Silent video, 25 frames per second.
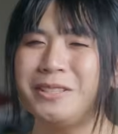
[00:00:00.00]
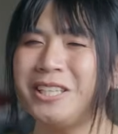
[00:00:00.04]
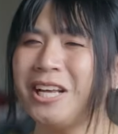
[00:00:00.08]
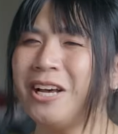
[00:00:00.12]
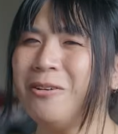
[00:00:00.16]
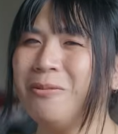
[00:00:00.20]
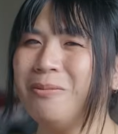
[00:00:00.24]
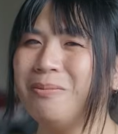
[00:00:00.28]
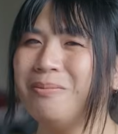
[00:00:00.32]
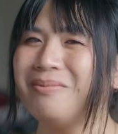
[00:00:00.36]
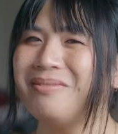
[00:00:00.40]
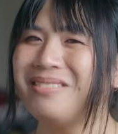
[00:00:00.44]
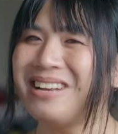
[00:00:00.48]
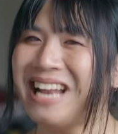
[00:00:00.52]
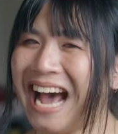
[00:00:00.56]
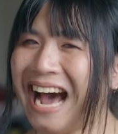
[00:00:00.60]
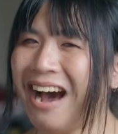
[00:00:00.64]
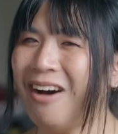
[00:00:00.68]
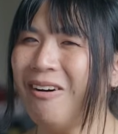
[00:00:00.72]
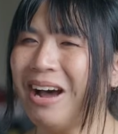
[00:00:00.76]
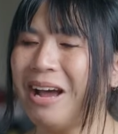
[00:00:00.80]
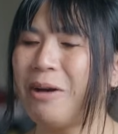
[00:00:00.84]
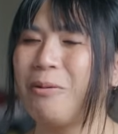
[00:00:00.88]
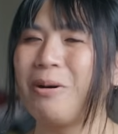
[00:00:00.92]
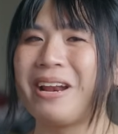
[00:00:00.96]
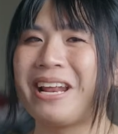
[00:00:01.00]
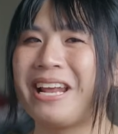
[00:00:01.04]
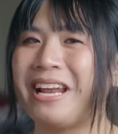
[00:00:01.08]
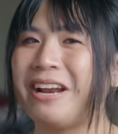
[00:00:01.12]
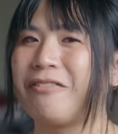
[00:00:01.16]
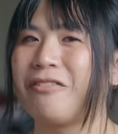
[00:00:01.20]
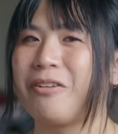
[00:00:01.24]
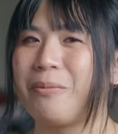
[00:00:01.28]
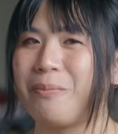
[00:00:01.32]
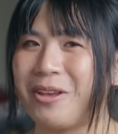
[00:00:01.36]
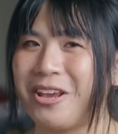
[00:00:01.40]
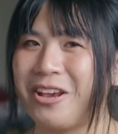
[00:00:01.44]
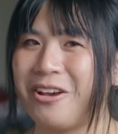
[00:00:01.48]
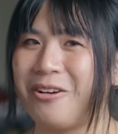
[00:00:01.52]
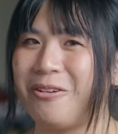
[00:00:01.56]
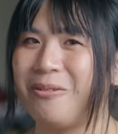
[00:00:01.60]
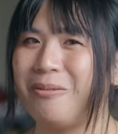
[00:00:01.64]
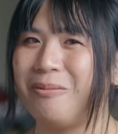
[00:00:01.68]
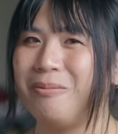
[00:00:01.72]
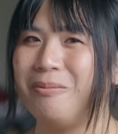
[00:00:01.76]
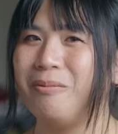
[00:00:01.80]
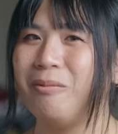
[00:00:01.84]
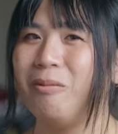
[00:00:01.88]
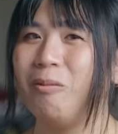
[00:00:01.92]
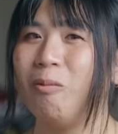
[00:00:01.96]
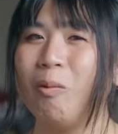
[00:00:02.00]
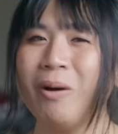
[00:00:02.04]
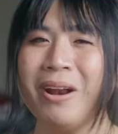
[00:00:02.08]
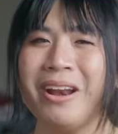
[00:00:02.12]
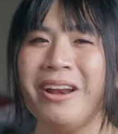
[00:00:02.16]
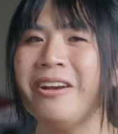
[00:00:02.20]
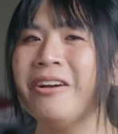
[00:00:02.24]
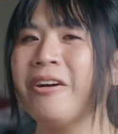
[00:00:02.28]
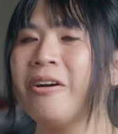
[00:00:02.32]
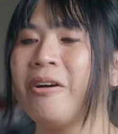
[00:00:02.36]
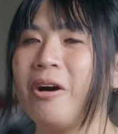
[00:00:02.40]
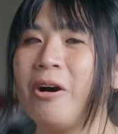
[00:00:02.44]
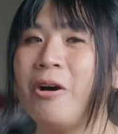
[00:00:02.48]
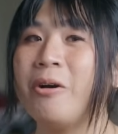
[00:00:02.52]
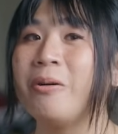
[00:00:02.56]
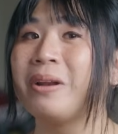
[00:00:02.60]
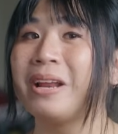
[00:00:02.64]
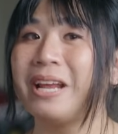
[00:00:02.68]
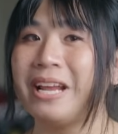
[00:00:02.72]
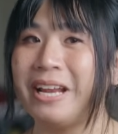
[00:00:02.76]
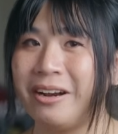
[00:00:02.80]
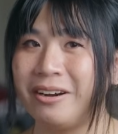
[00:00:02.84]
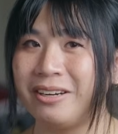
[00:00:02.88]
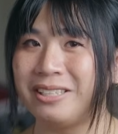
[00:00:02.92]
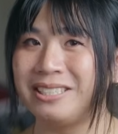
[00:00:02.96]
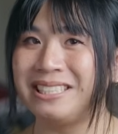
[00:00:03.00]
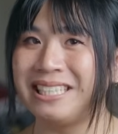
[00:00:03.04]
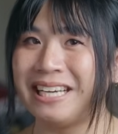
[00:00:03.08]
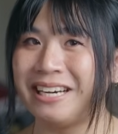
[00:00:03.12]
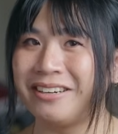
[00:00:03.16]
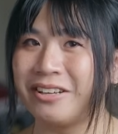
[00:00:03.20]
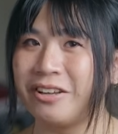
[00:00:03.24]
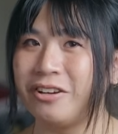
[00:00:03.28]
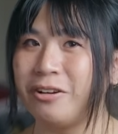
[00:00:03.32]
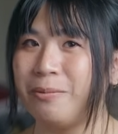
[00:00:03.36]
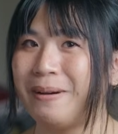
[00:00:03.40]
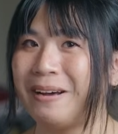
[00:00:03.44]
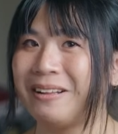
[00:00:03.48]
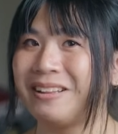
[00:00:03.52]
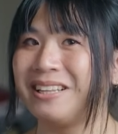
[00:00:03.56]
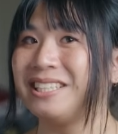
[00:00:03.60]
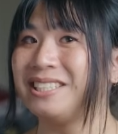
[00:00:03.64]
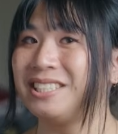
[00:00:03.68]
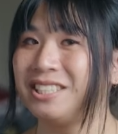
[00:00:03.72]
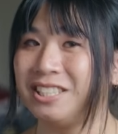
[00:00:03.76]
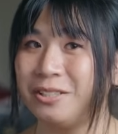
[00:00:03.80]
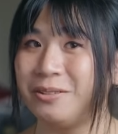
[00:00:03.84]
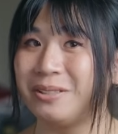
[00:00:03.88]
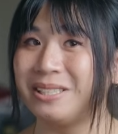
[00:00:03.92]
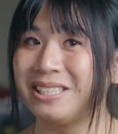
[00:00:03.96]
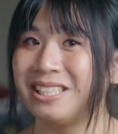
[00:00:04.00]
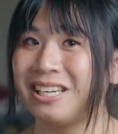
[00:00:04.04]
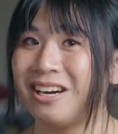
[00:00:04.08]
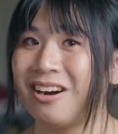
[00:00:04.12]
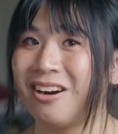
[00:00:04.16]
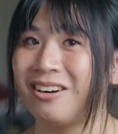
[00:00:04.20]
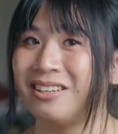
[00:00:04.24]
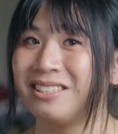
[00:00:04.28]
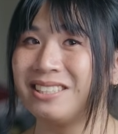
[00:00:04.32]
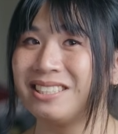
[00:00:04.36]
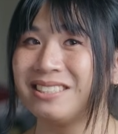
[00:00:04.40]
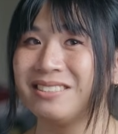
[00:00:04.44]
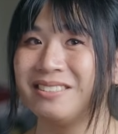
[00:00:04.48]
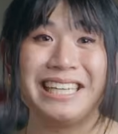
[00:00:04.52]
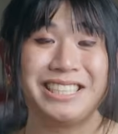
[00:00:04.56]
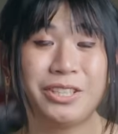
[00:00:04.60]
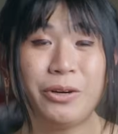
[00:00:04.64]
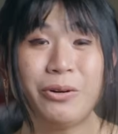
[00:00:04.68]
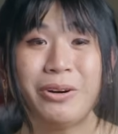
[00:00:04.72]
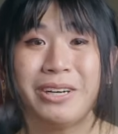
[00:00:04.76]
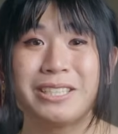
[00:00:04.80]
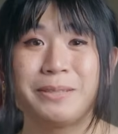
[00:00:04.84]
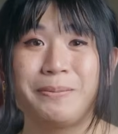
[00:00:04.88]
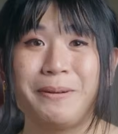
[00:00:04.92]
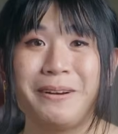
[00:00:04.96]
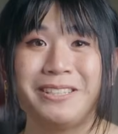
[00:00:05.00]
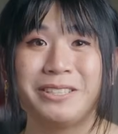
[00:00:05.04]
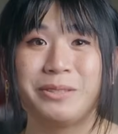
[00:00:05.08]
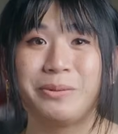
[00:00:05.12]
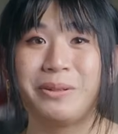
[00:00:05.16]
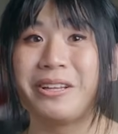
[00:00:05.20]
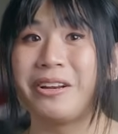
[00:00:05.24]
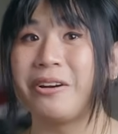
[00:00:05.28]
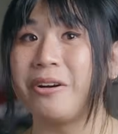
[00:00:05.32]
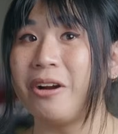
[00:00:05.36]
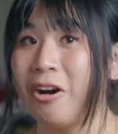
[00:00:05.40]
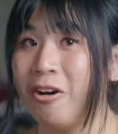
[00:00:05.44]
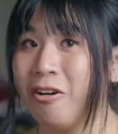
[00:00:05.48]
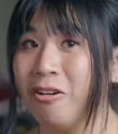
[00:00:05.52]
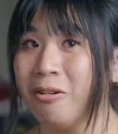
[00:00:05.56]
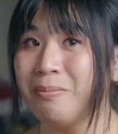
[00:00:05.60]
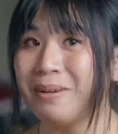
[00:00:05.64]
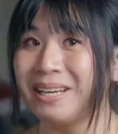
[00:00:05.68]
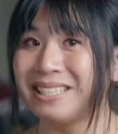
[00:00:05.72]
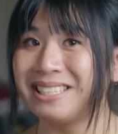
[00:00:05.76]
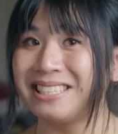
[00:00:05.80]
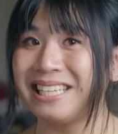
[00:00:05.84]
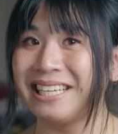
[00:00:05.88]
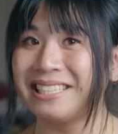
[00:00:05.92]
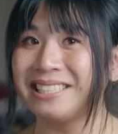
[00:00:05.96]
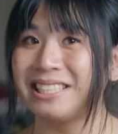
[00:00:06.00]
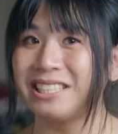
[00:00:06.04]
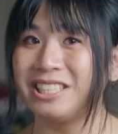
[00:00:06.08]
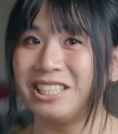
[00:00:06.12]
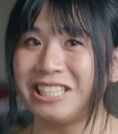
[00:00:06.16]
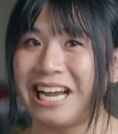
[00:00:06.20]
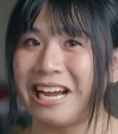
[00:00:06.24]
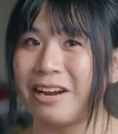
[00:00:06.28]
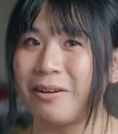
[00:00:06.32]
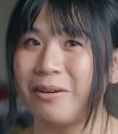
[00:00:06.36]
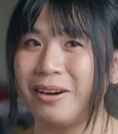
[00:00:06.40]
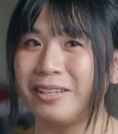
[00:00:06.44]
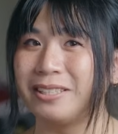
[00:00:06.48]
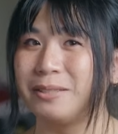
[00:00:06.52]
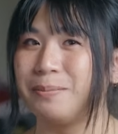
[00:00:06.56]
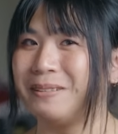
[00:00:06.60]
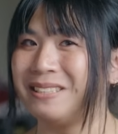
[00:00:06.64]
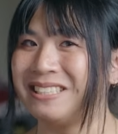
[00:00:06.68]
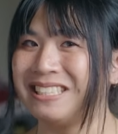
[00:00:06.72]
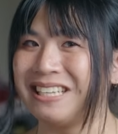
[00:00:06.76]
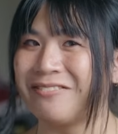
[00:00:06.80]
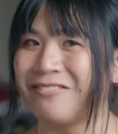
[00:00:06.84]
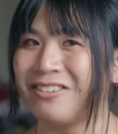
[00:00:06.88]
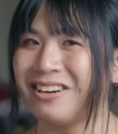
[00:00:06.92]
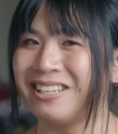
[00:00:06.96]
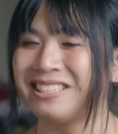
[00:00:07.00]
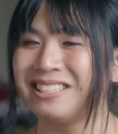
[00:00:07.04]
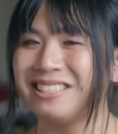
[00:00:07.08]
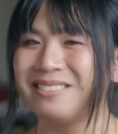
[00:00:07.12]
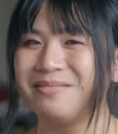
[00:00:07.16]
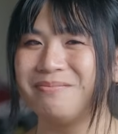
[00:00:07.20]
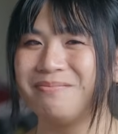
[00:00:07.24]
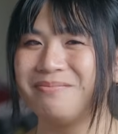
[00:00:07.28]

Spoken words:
So now I want to hear from you. What do your own ears tell you about these two guitars? Has your experience with your own Mustangs and Jaguars been different?